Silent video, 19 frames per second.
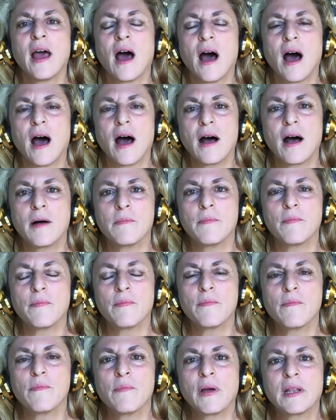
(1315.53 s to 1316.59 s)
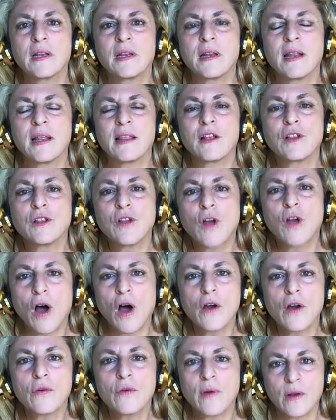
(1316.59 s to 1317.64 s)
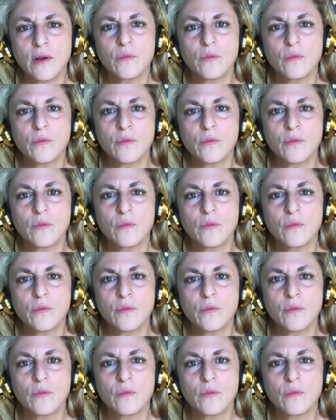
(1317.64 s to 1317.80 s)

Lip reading: But in the long run,